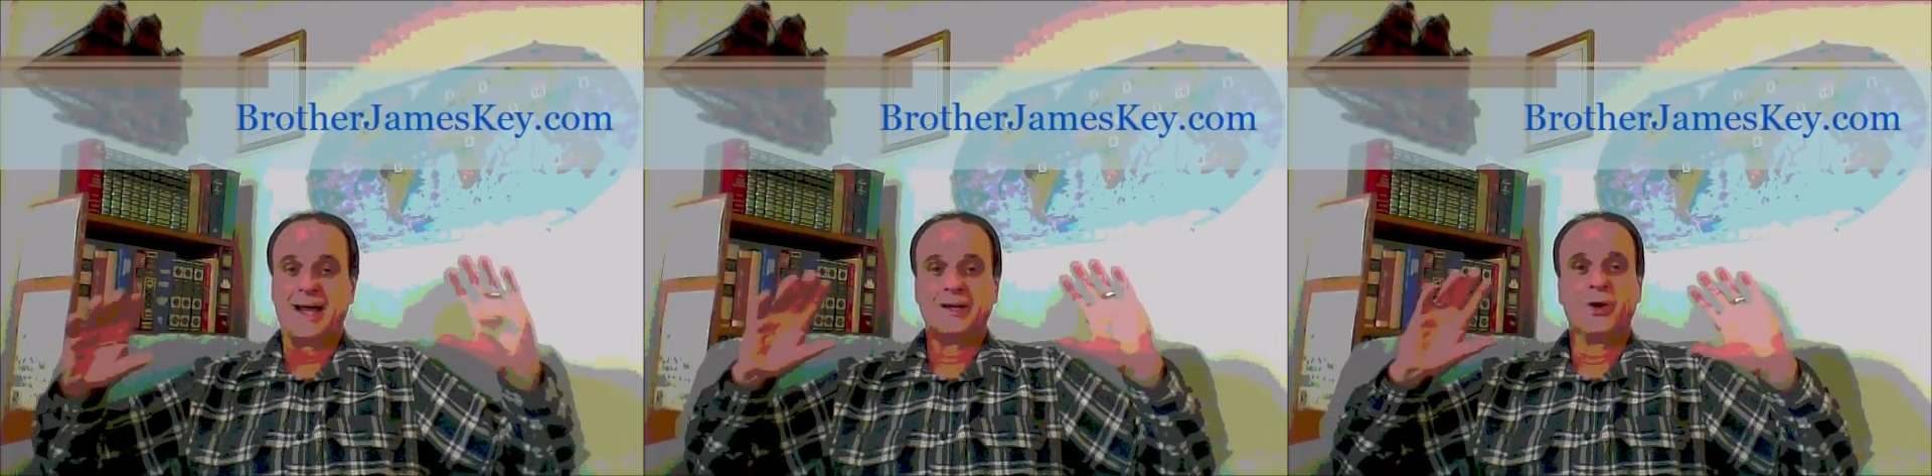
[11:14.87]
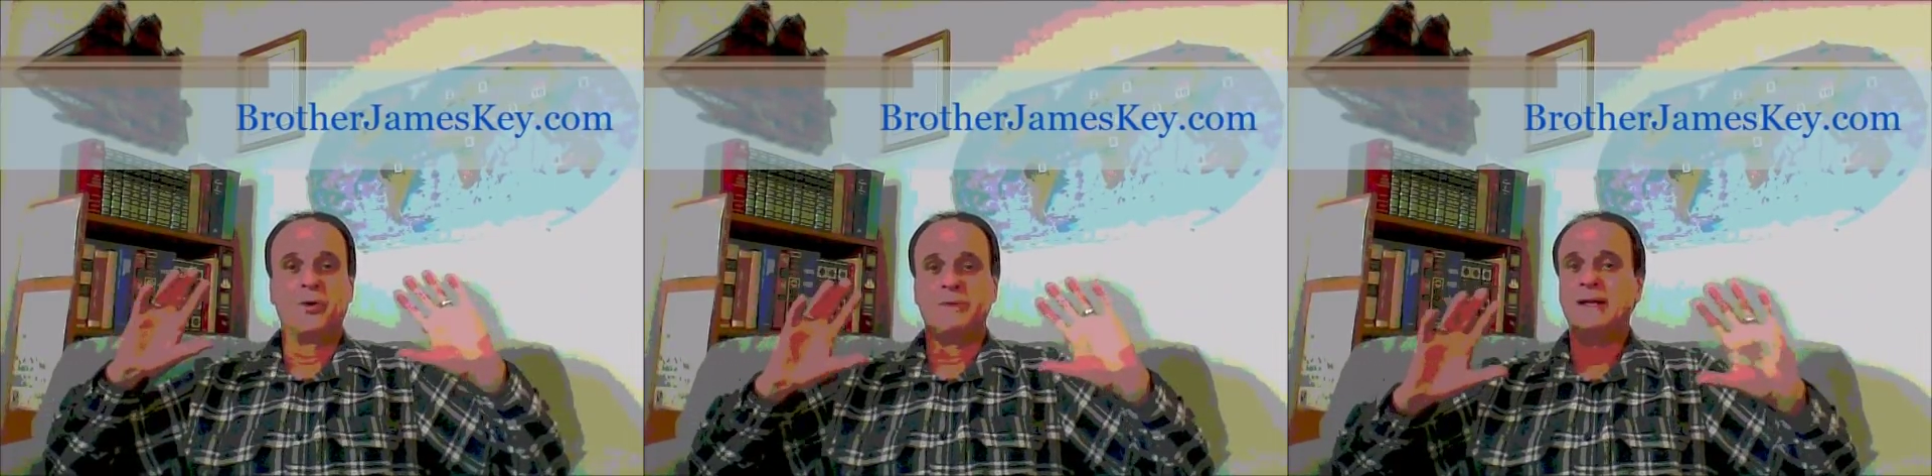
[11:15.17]
I
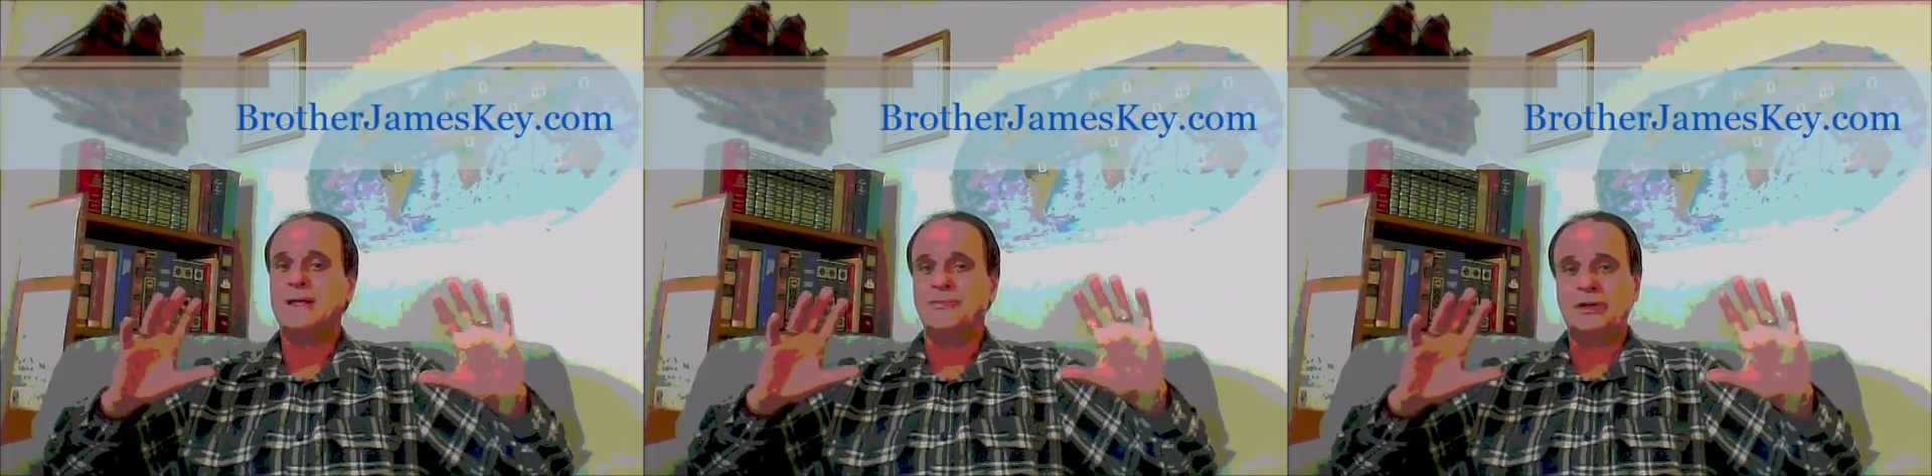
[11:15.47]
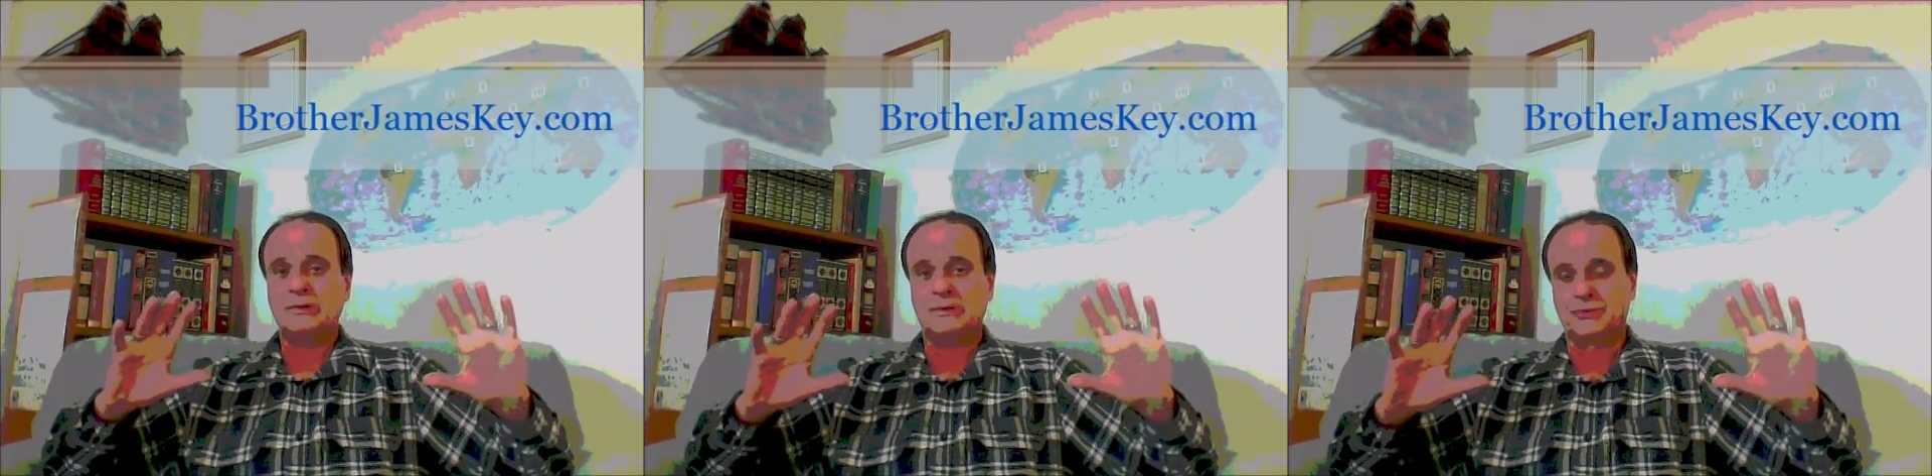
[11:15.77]
know many of
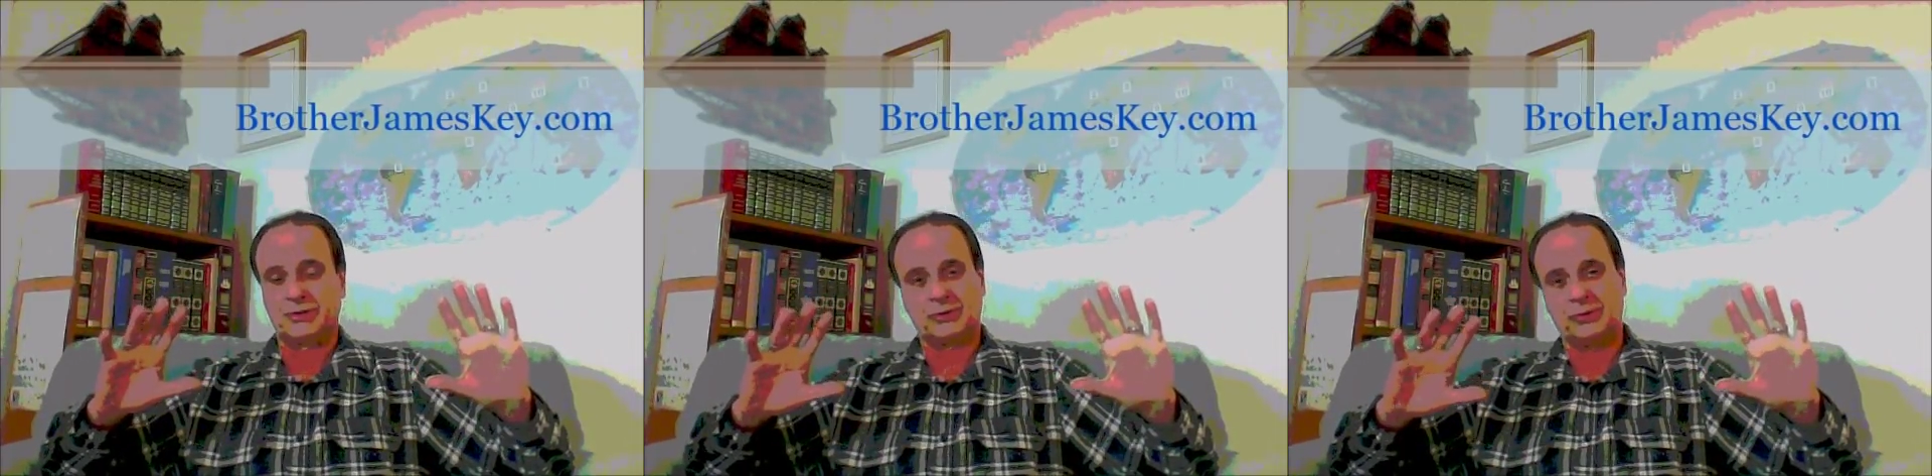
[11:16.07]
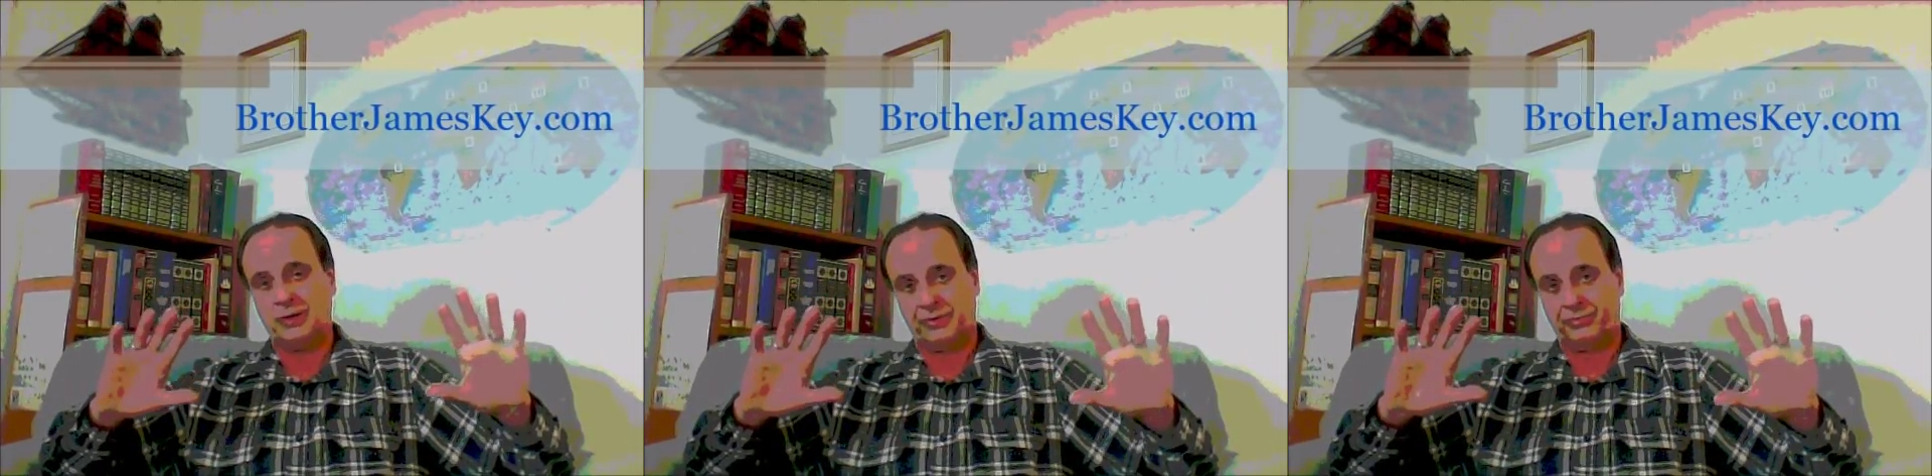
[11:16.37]
you
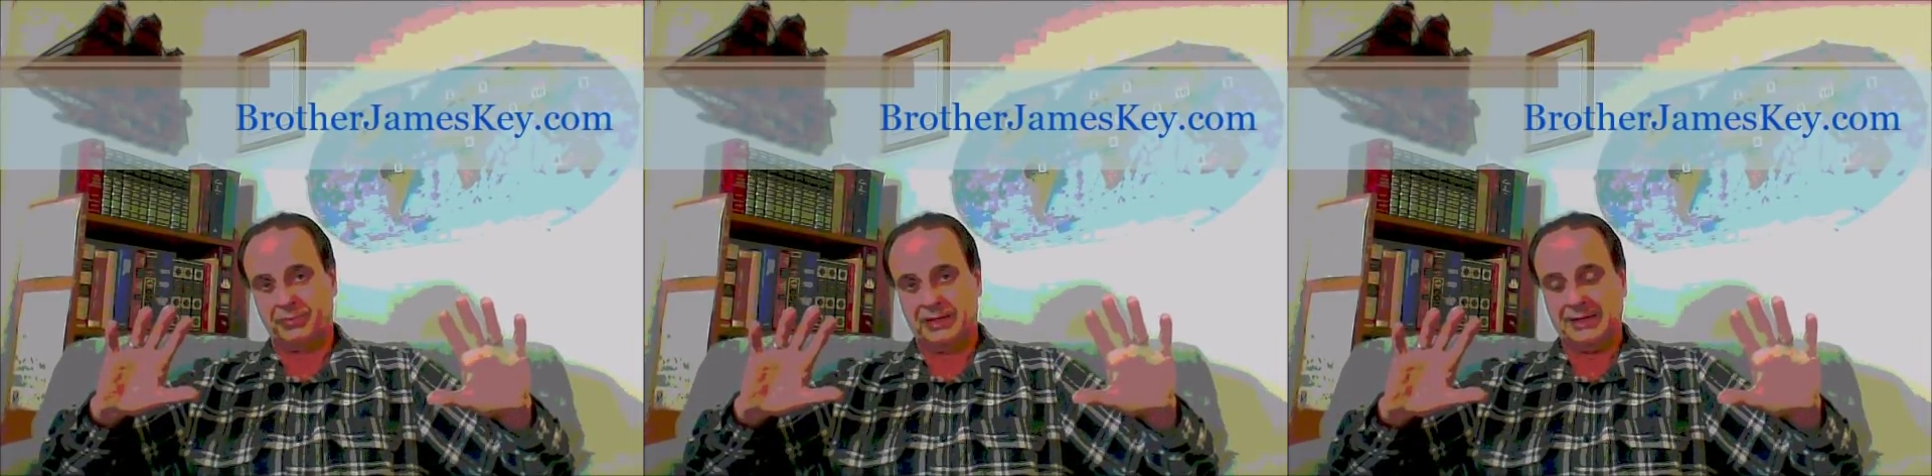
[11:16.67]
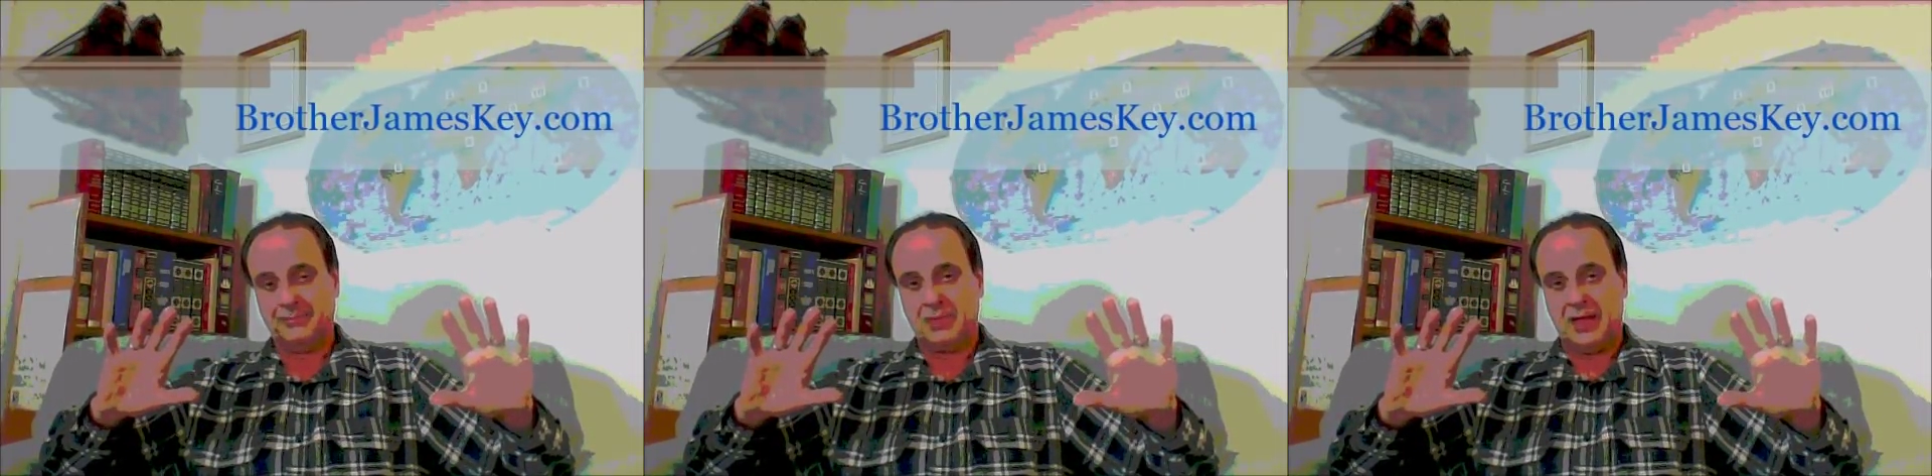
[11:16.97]
disagree with
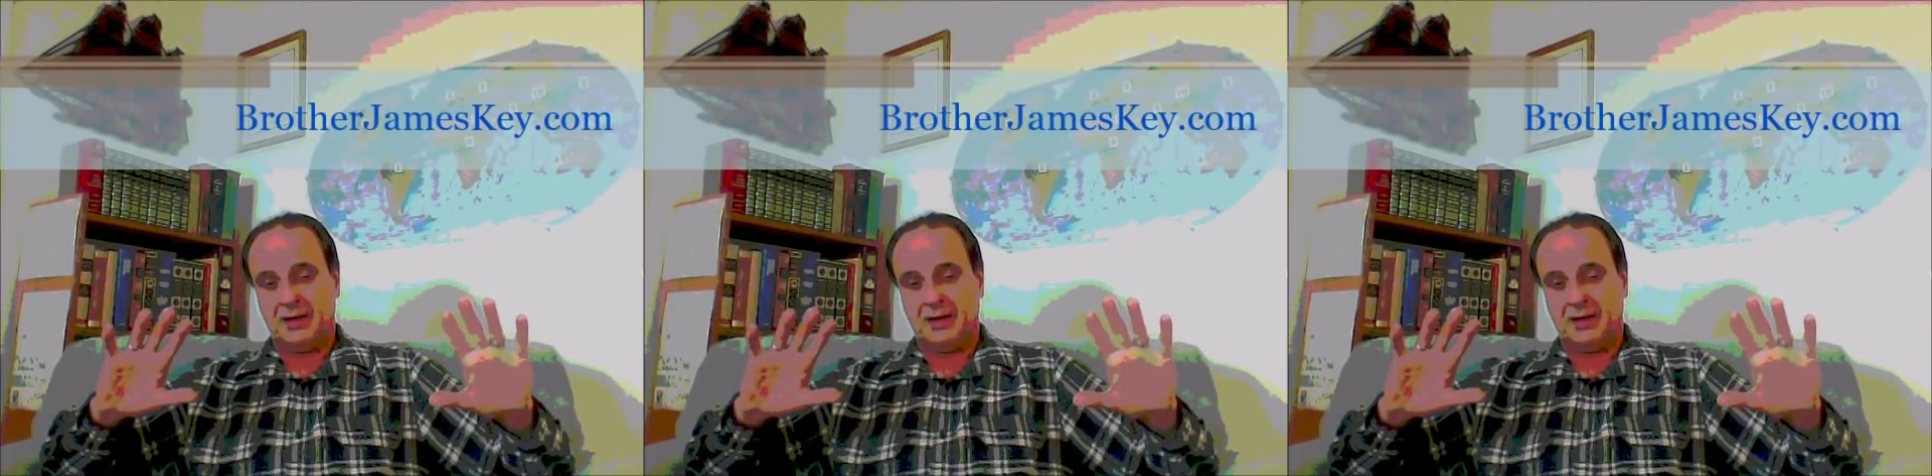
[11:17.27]
me.